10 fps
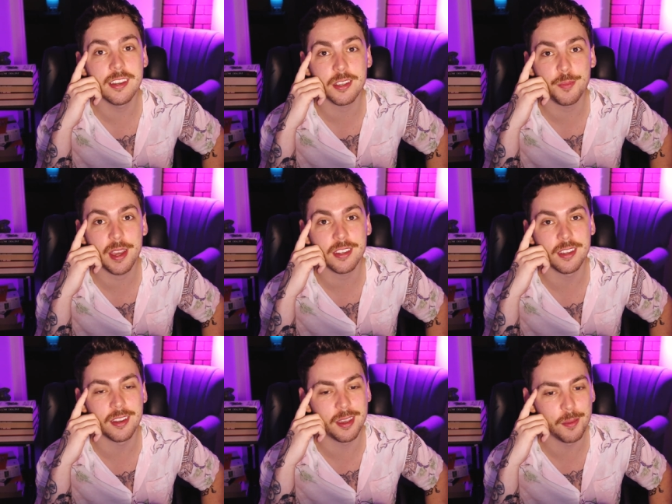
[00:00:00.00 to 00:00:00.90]
didn't
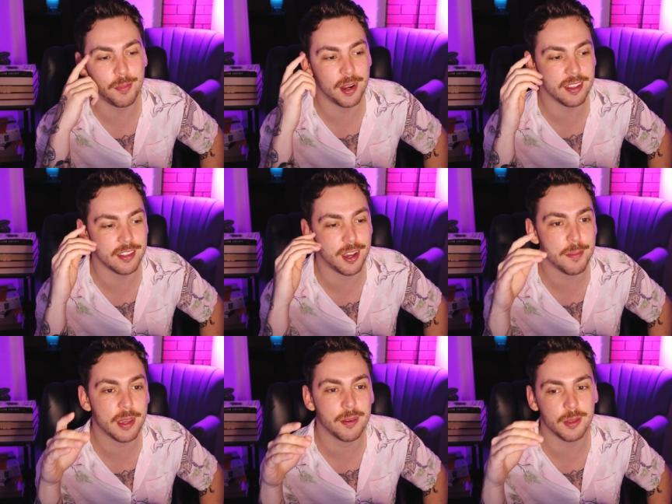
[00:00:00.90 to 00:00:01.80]
expect it, but in
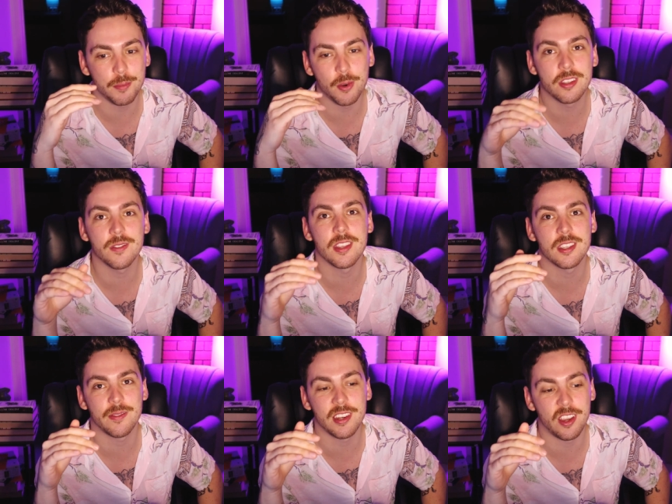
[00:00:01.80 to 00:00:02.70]
typing up the points for
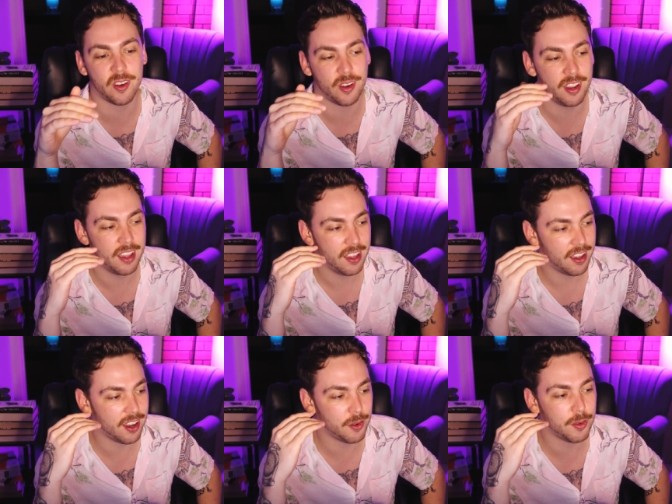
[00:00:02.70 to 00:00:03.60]
this video,
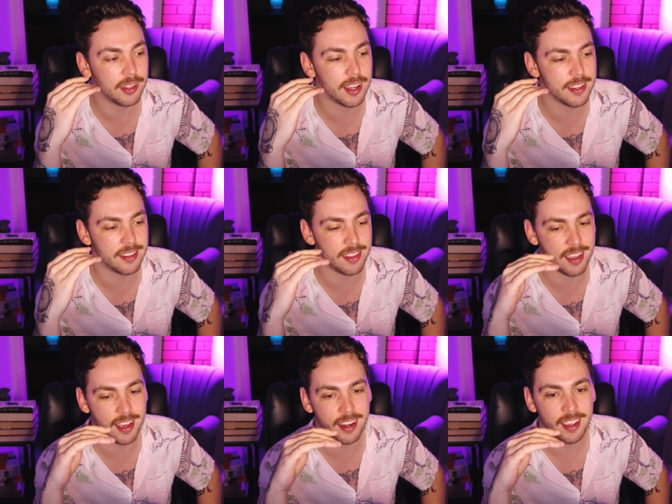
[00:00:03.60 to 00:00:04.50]
I
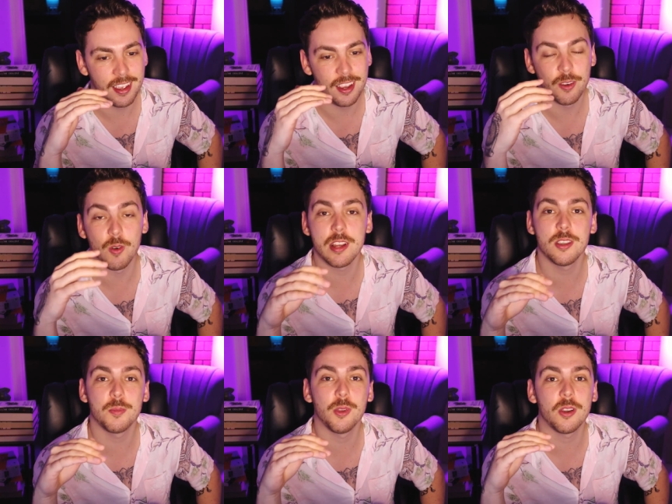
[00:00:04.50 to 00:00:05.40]
realized that
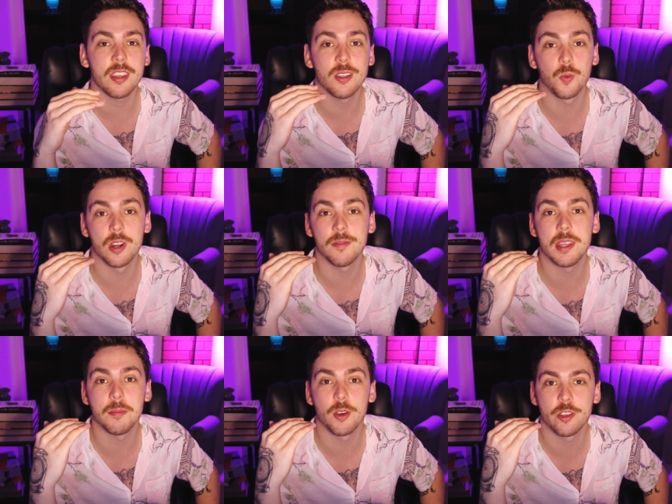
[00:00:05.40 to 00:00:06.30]
writer's block is one
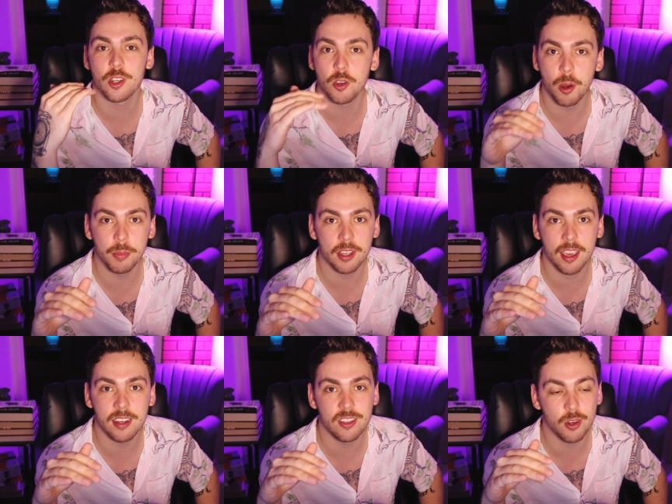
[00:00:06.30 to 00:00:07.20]
of the most
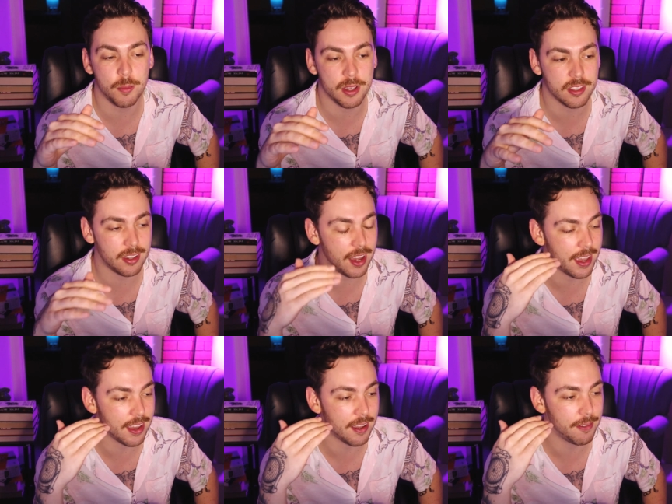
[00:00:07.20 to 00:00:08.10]
complicated topics
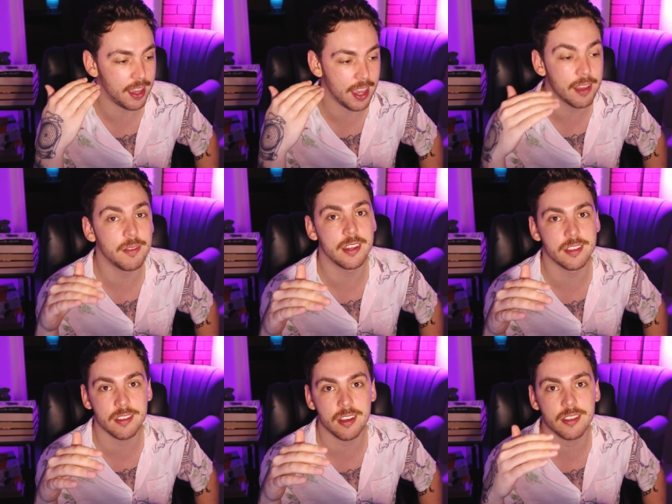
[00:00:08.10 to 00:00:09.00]
I have ever
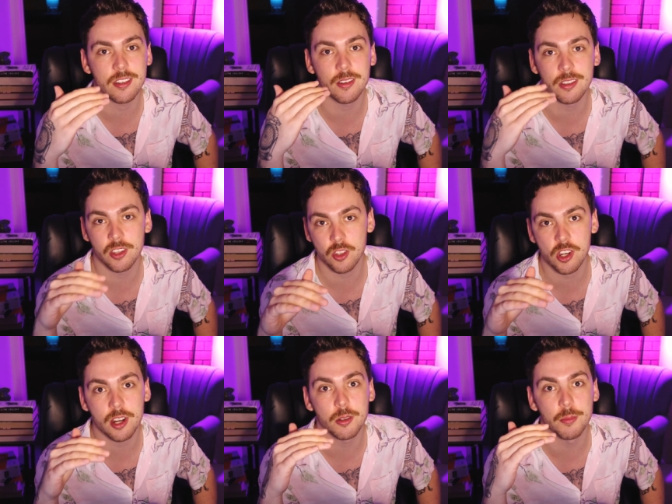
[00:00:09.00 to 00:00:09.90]
discussed on this
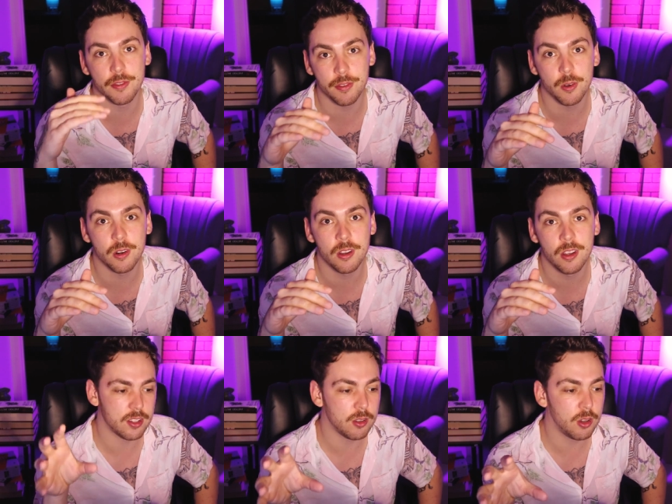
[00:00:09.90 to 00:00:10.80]
channel before.
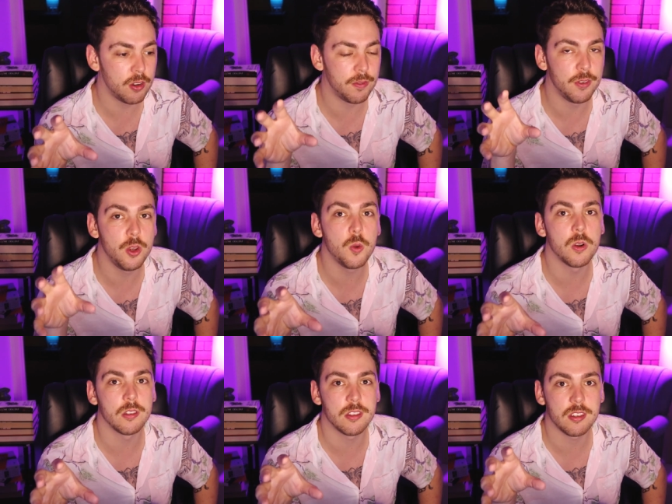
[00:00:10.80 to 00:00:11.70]
There's a lot of
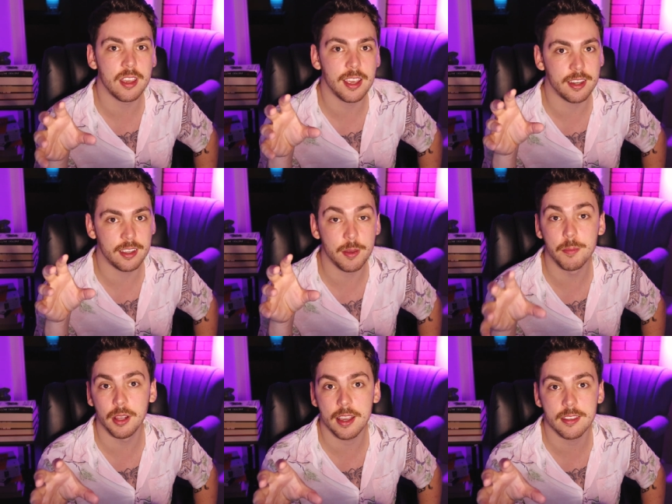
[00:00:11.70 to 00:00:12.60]
nuance and
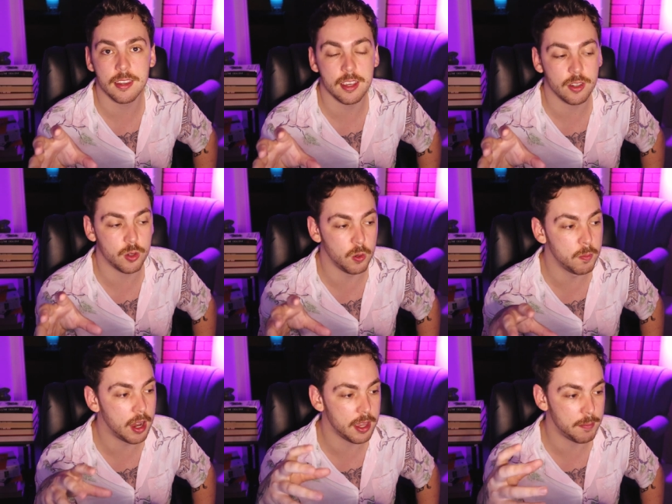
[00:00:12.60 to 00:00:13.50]
complexity
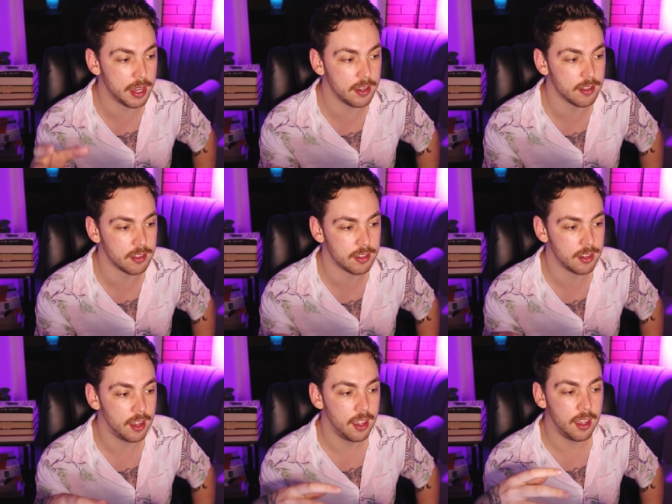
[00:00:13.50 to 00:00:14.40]
to my
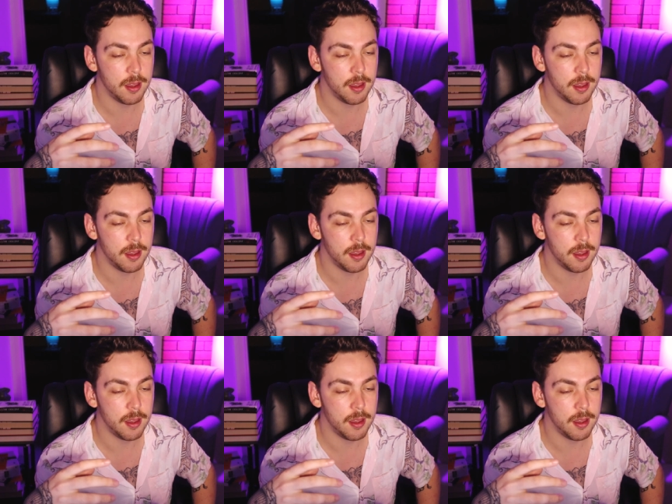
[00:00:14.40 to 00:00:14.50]
opinions,